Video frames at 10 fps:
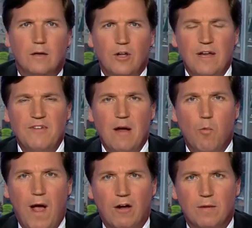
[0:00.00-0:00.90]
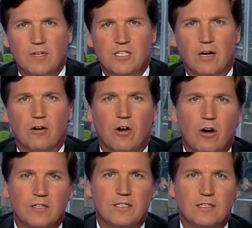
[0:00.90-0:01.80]
Good evening and welcome to Tucker
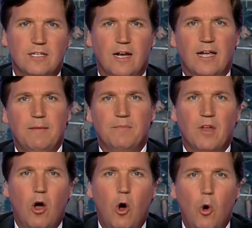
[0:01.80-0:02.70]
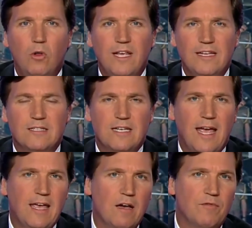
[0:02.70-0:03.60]
Carlson tonight. The holiest
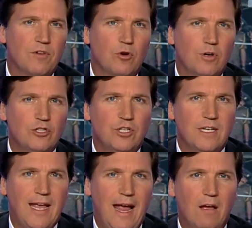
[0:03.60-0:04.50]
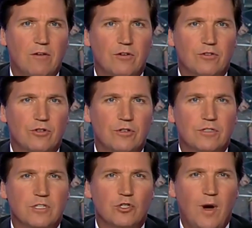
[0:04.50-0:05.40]
day of the Christian calendar turned
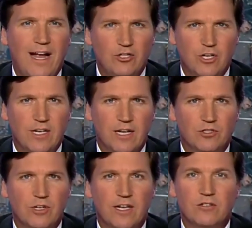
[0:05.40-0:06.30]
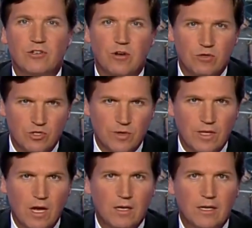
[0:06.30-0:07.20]
to tragedy yesterday, as you know, in Sri
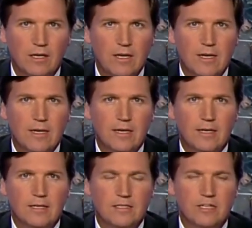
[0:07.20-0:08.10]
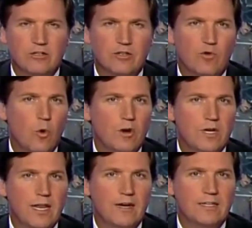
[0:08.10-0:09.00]
Lanka. In a series of
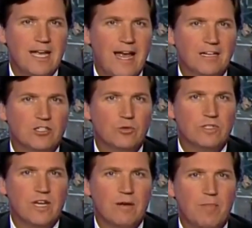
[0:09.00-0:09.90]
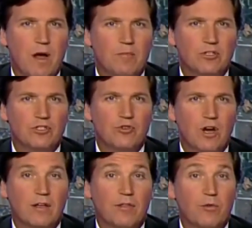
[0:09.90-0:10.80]
coordinated attacks, suicide bombers
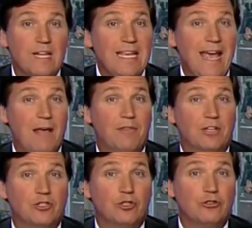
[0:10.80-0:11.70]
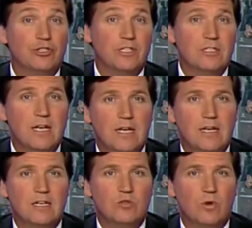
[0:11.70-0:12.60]
struck three Catholic churches
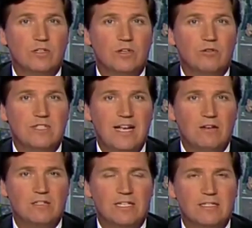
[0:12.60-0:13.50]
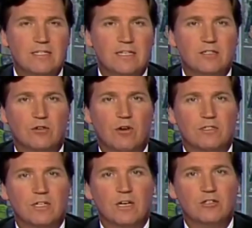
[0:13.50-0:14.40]
as well as hotels in cities
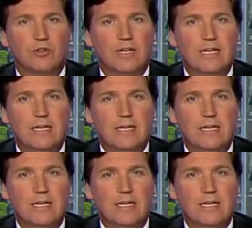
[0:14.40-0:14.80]
across the country.